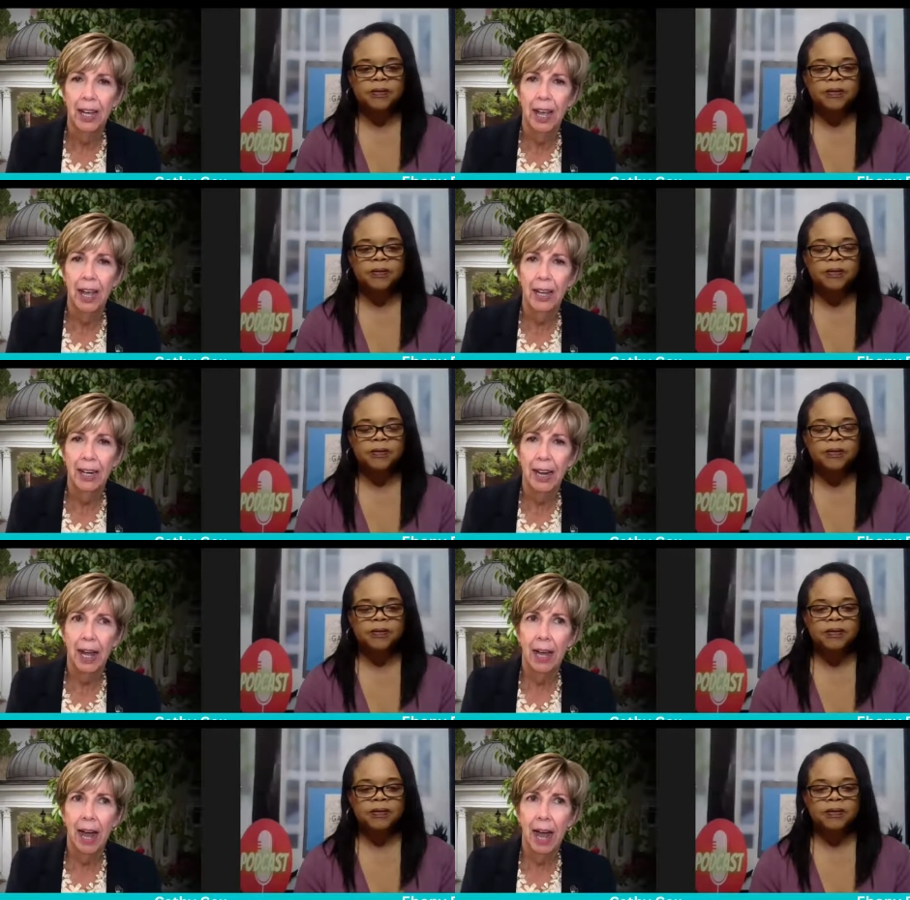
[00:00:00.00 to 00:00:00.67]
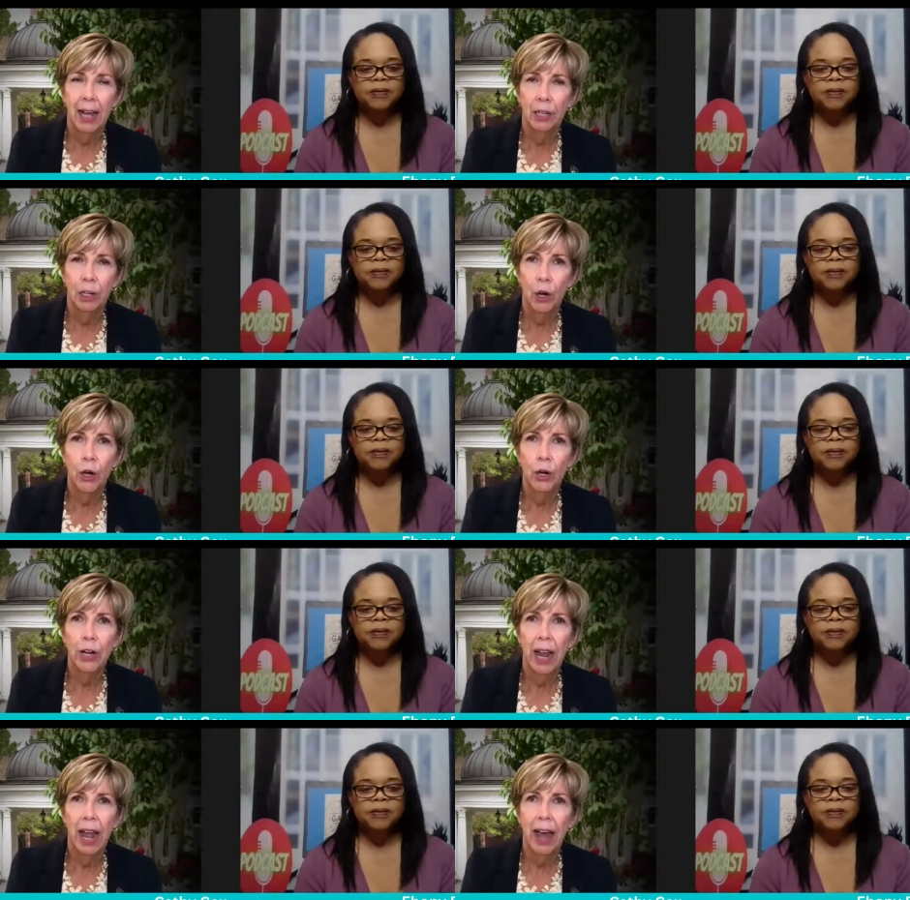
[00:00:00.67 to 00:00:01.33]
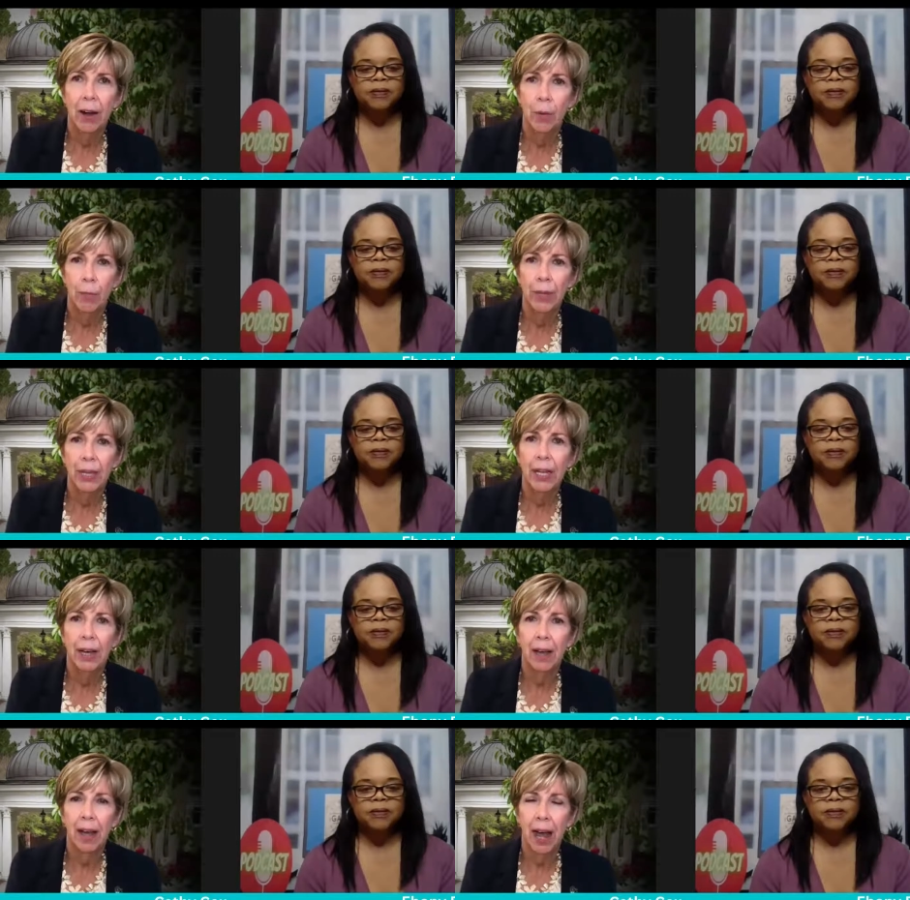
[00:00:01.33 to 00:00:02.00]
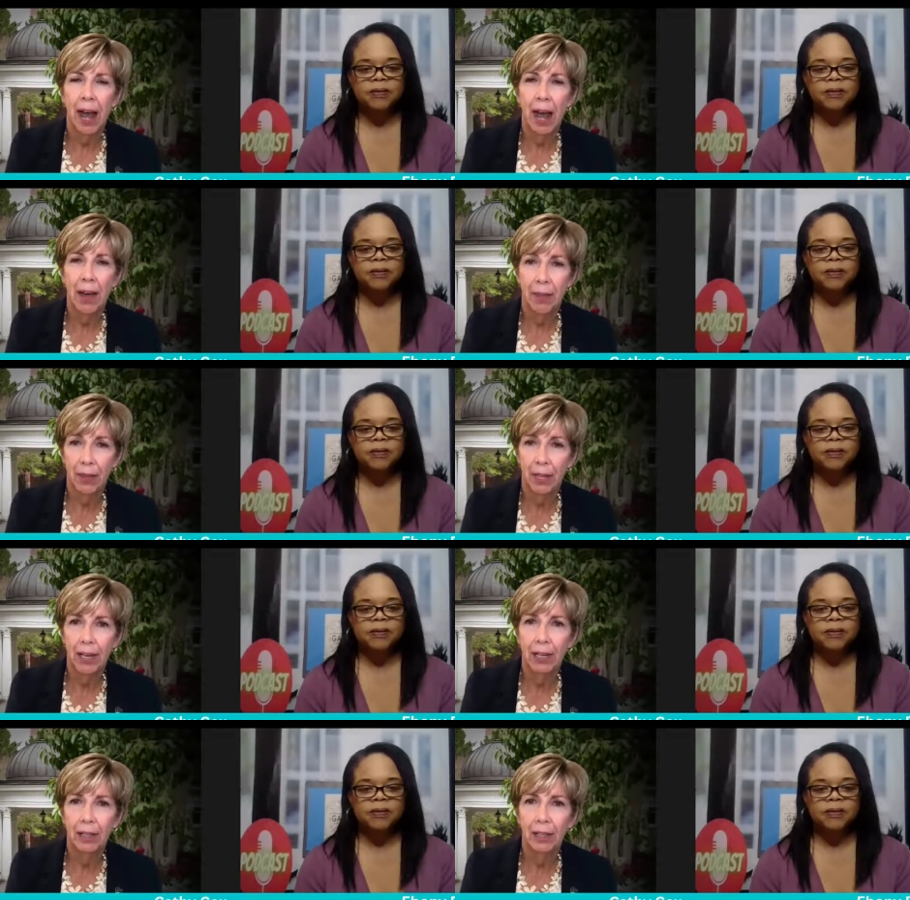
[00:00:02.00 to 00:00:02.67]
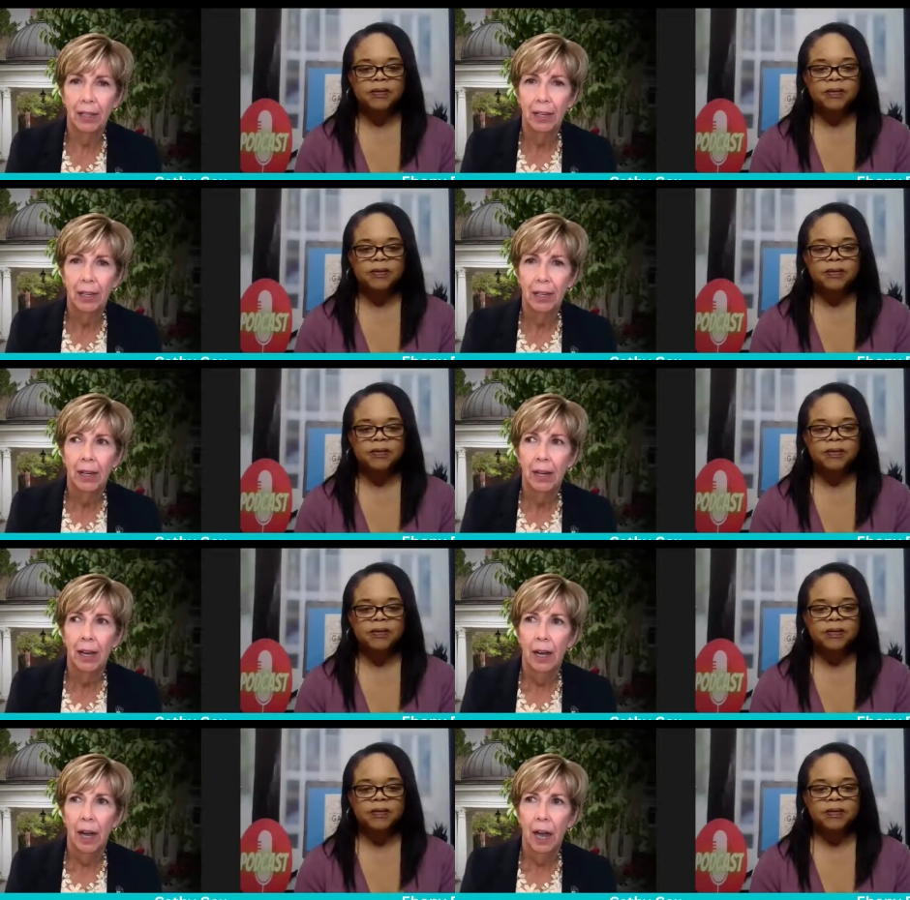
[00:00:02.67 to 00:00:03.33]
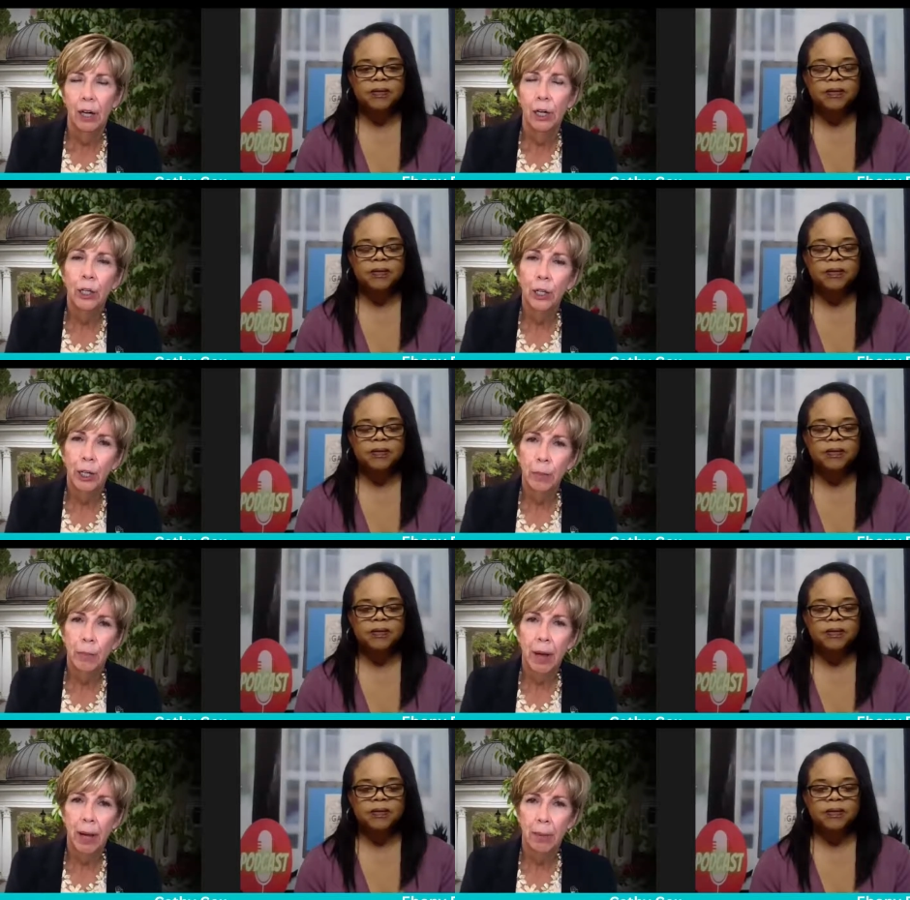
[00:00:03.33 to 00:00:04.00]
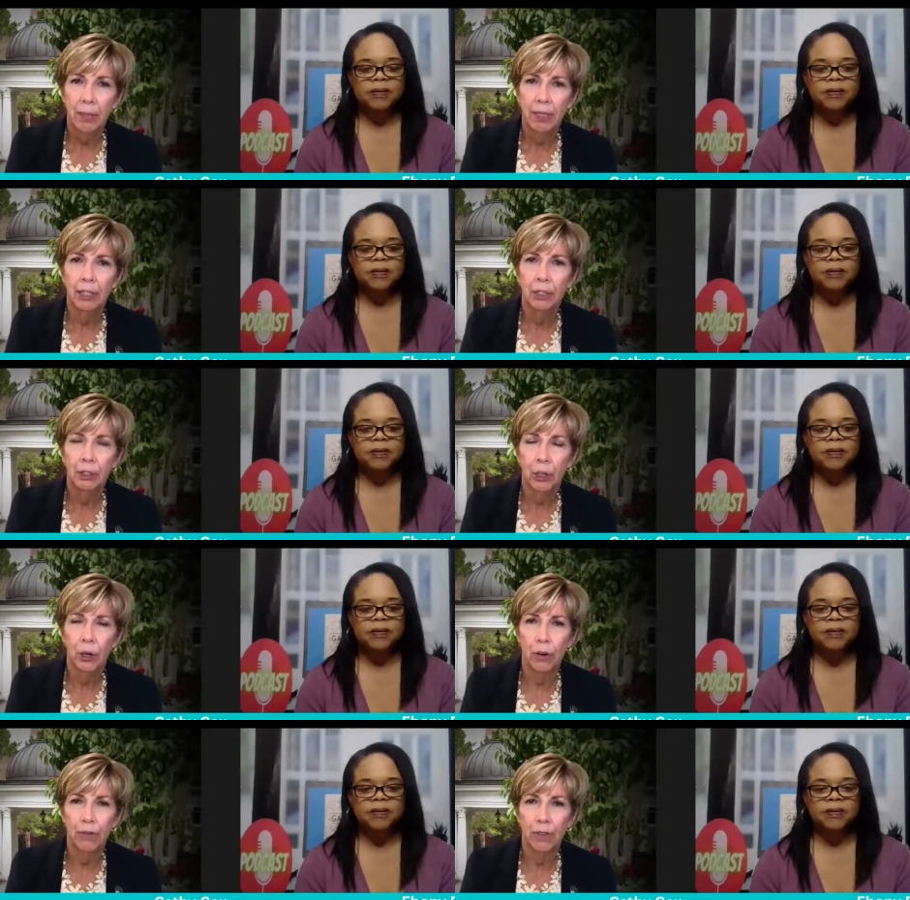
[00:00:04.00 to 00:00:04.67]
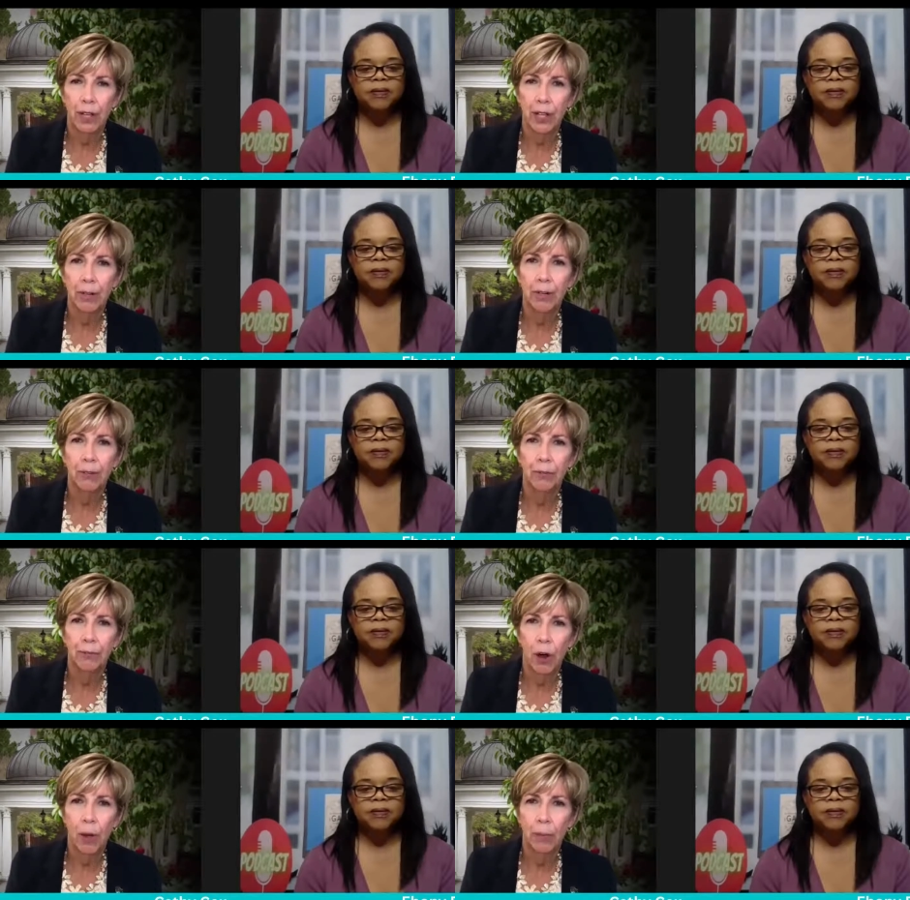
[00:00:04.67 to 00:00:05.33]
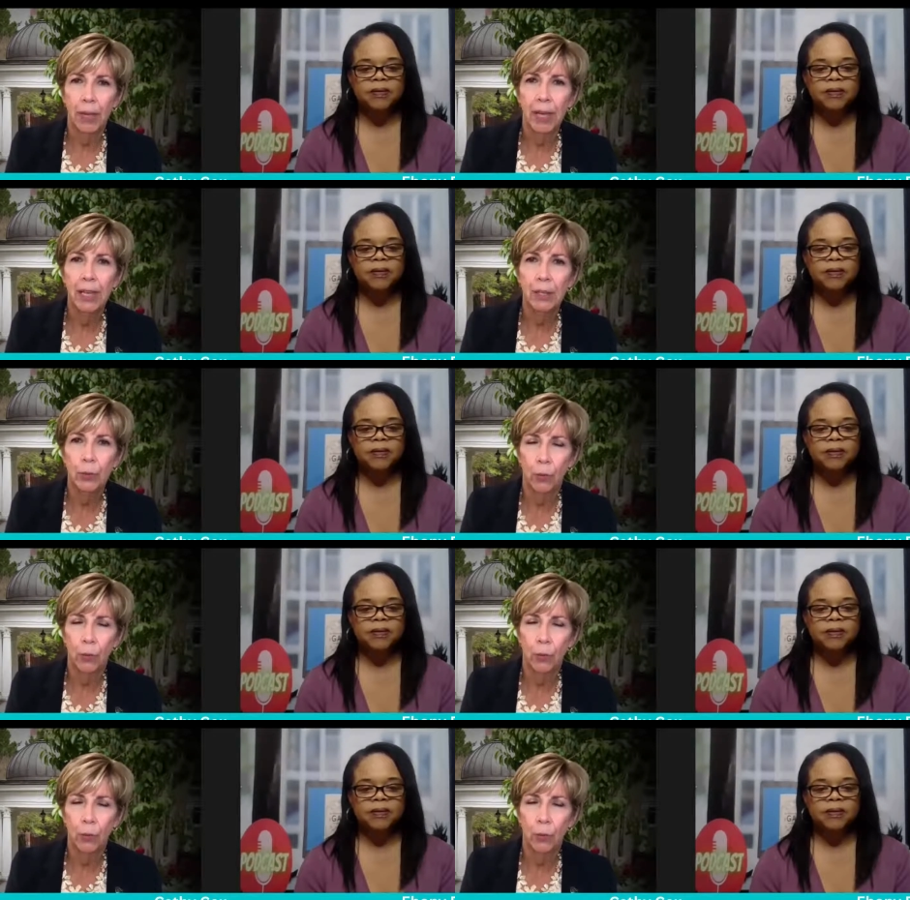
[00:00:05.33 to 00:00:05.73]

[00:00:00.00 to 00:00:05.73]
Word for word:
Speaker 1: And I, I learned how to be a, I think, a, a good public servant from his